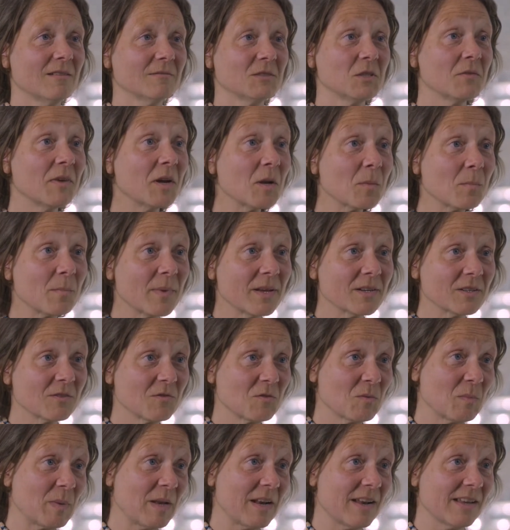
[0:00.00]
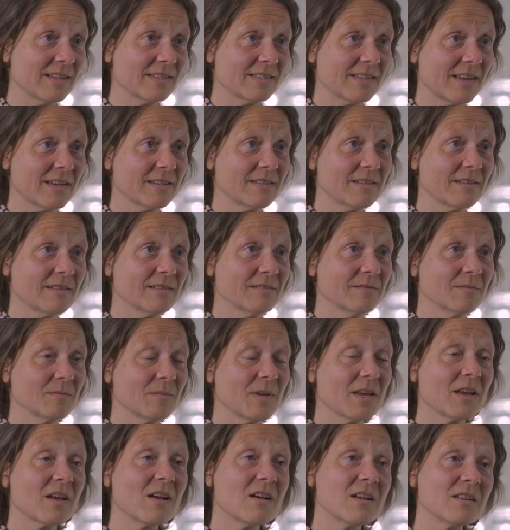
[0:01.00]
development of the building sector,
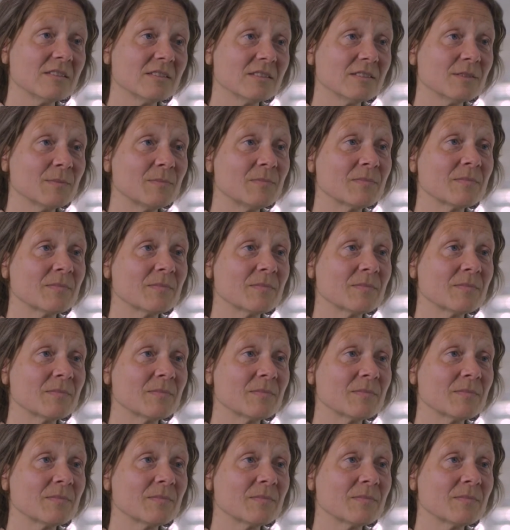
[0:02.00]
because